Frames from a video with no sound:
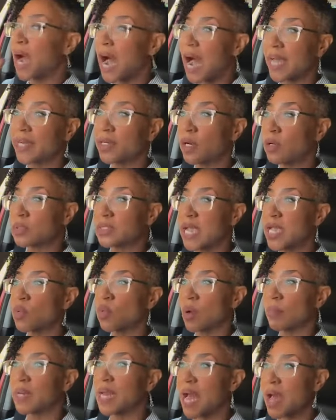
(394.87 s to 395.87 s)
I don't take
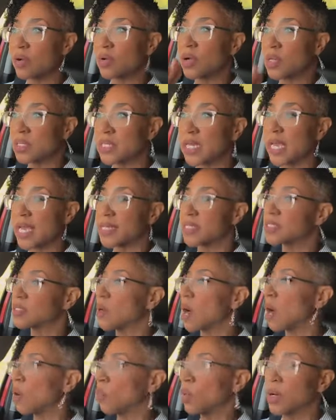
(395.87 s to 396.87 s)
women out on dates.
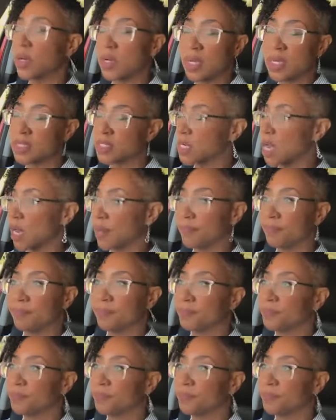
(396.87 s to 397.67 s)
Oh, it's done.